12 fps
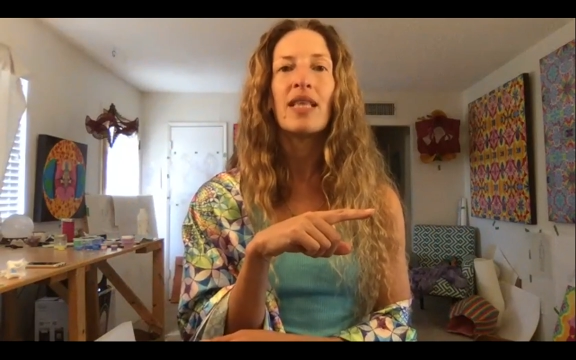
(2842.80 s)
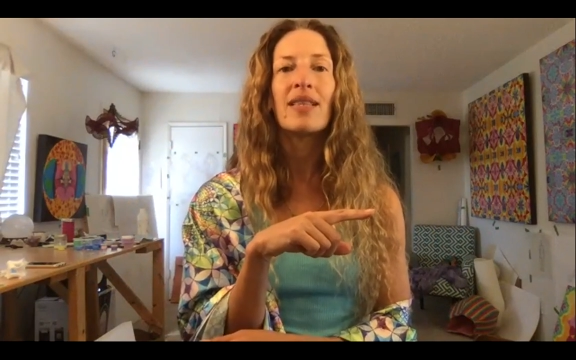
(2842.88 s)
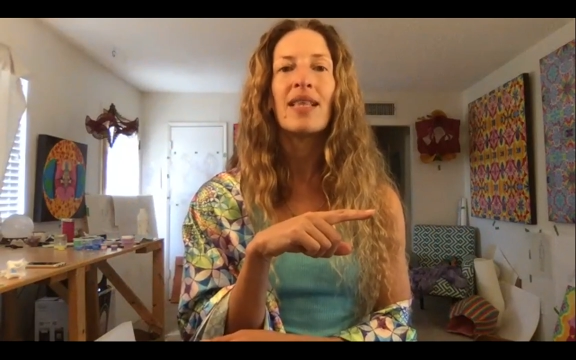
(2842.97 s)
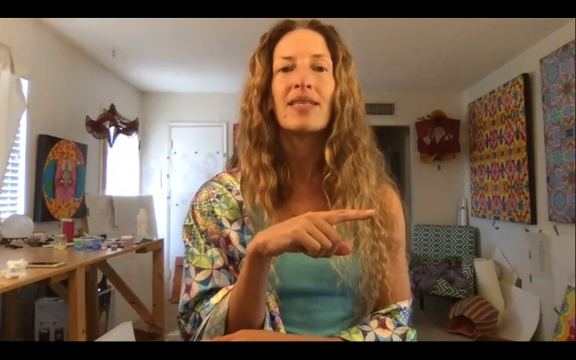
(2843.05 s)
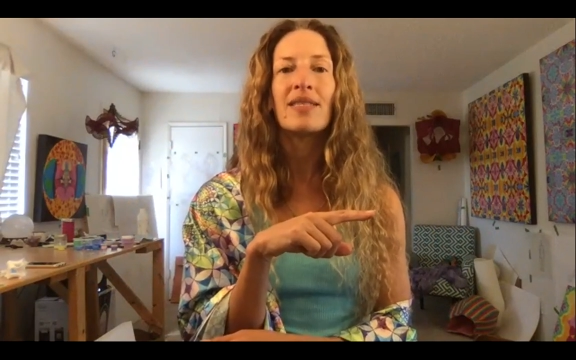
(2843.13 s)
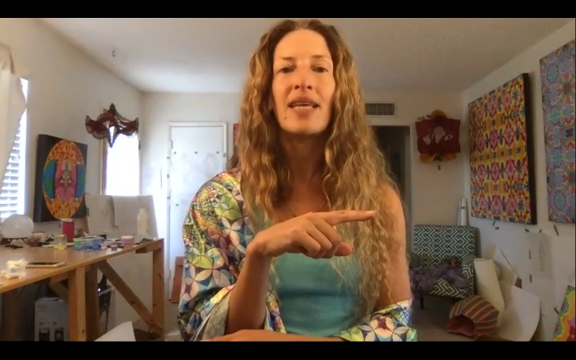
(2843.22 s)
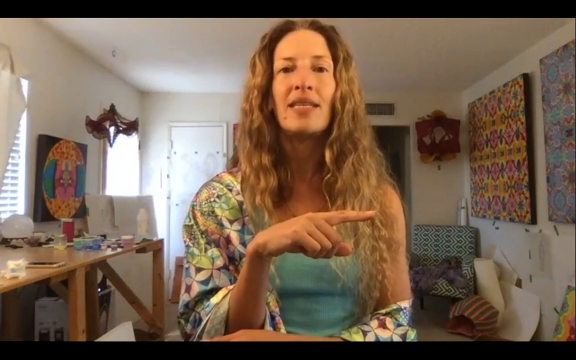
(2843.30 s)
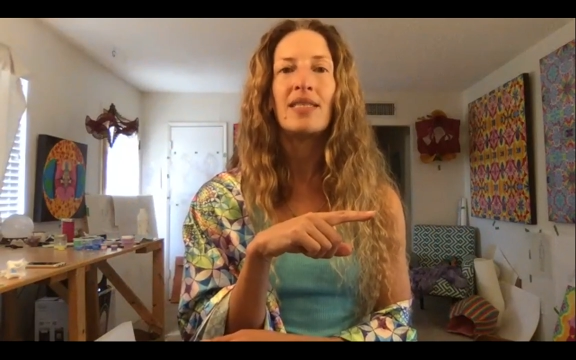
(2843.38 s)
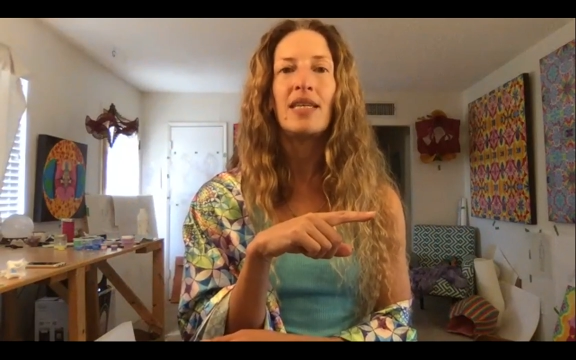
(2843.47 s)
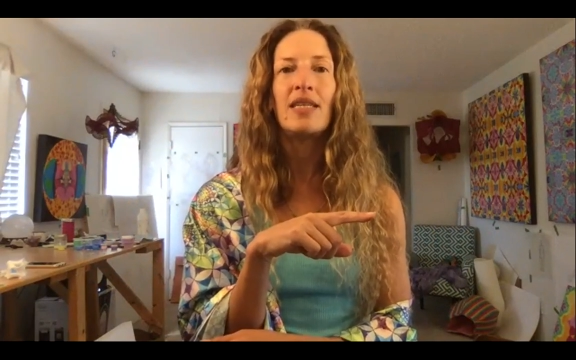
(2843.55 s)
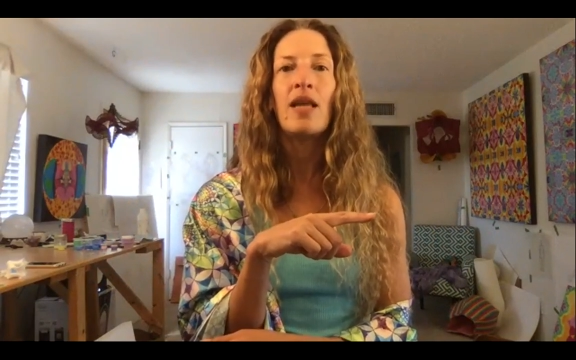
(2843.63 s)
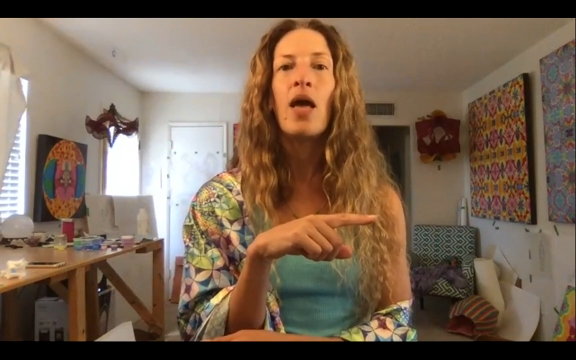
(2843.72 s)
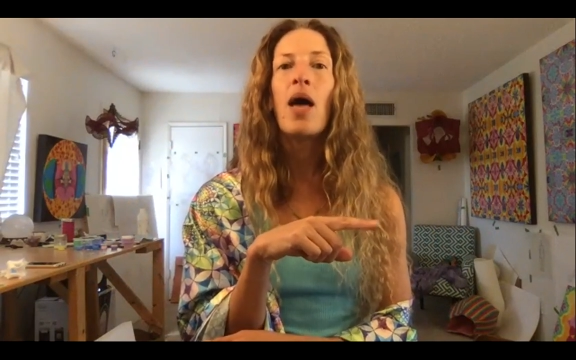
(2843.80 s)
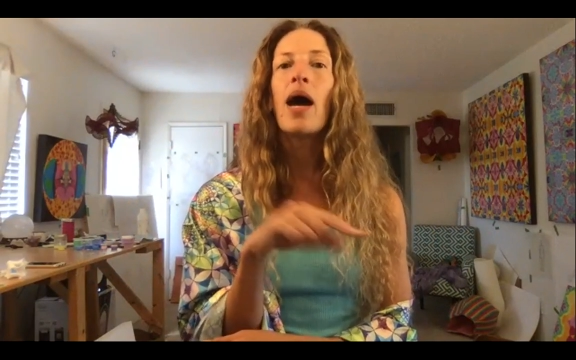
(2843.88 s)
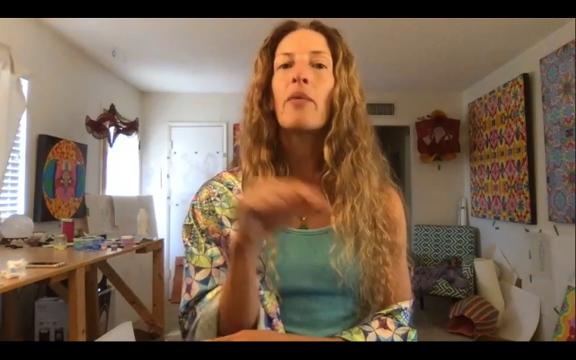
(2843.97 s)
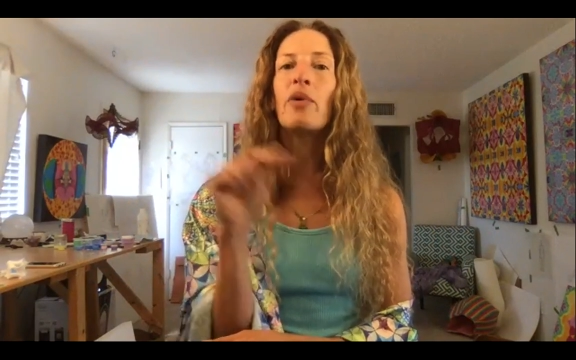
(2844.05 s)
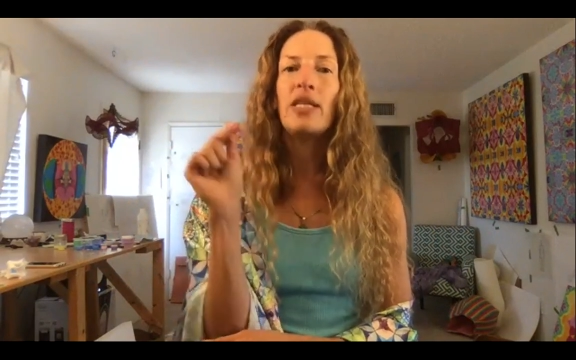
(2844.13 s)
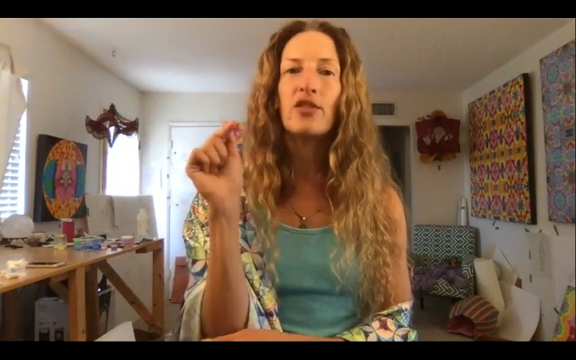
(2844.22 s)
lesson 18.
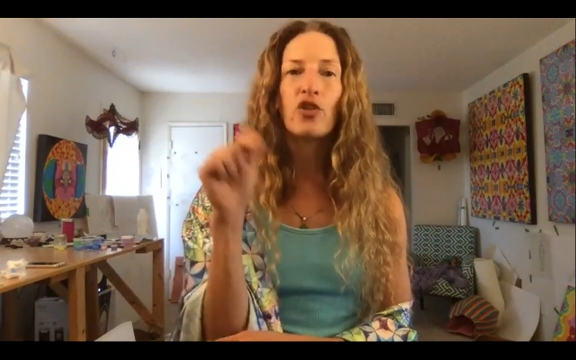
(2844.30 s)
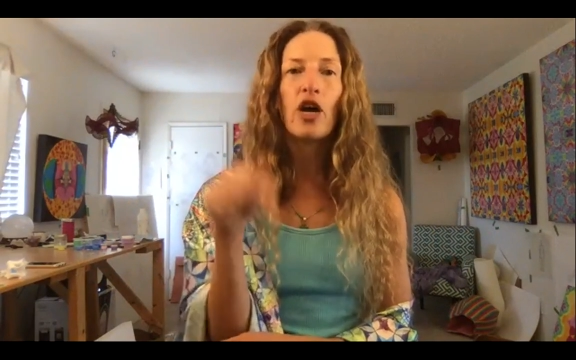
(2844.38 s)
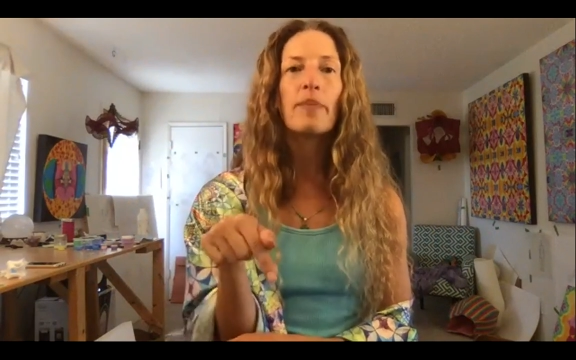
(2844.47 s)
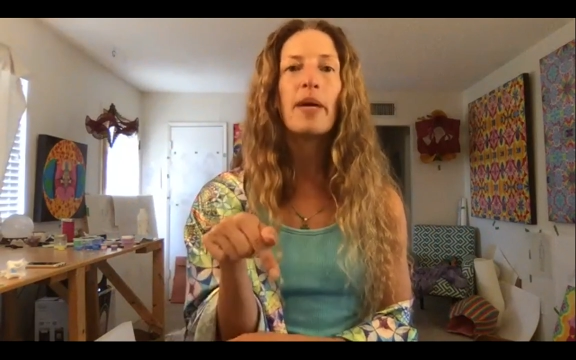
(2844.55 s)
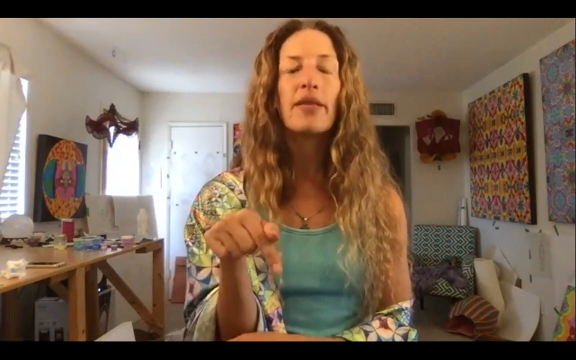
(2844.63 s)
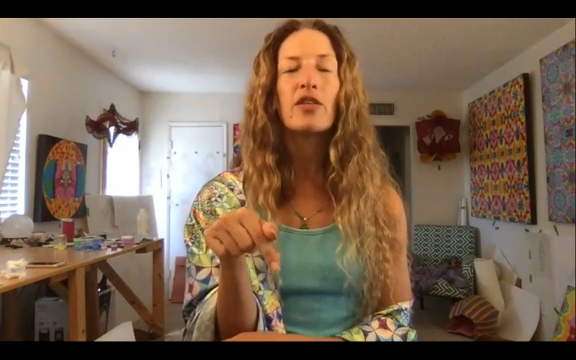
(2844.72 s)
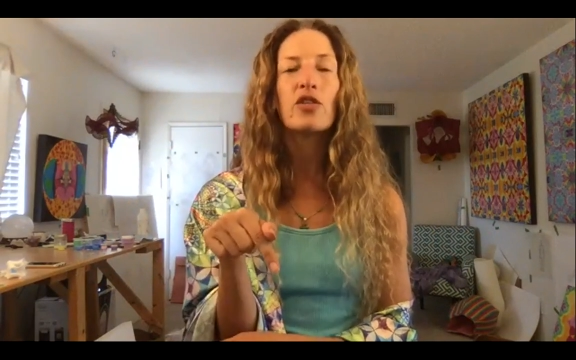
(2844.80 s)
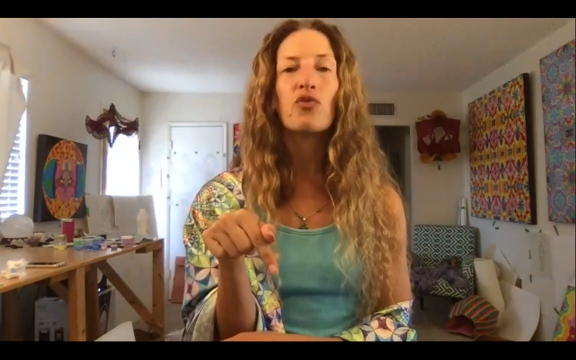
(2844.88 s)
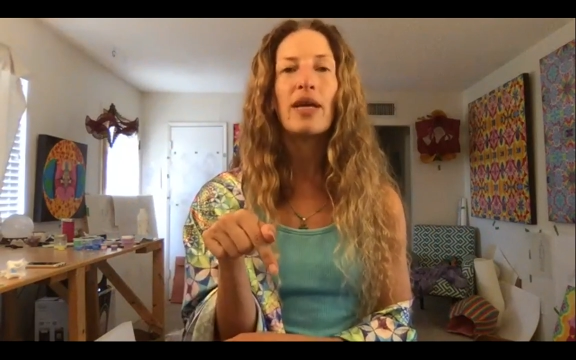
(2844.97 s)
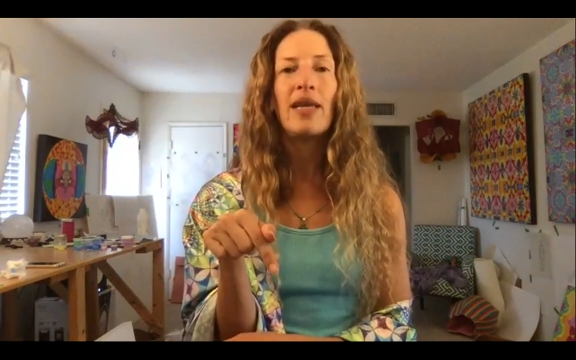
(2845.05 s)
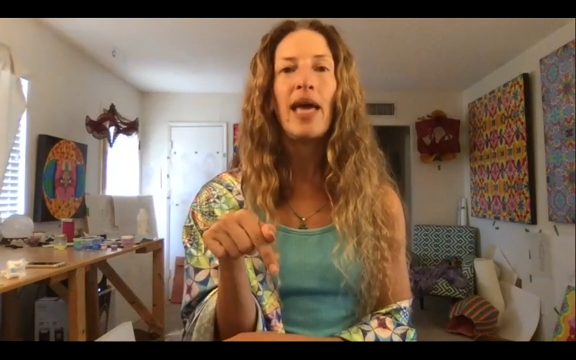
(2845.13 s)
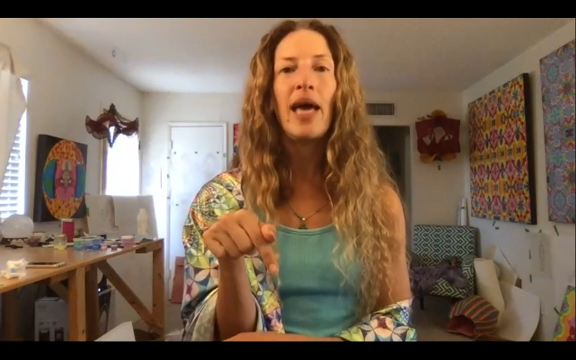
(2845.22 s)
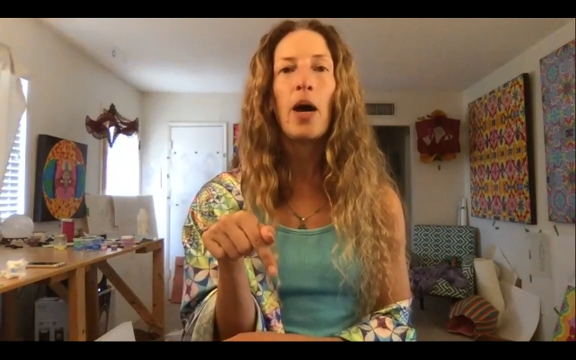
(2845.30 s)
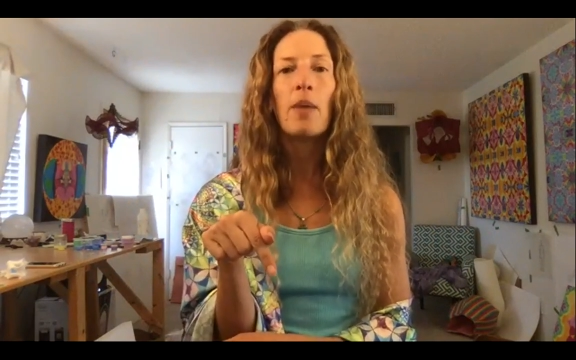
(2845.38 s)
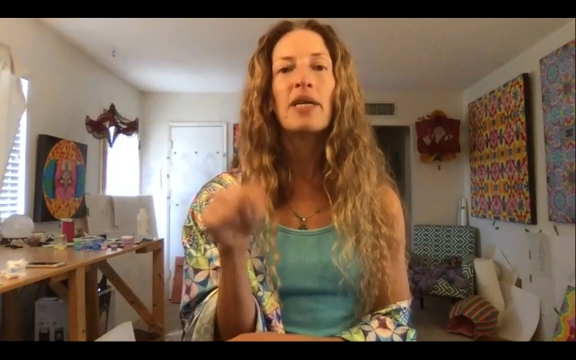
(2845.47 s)
We need to talk about this right now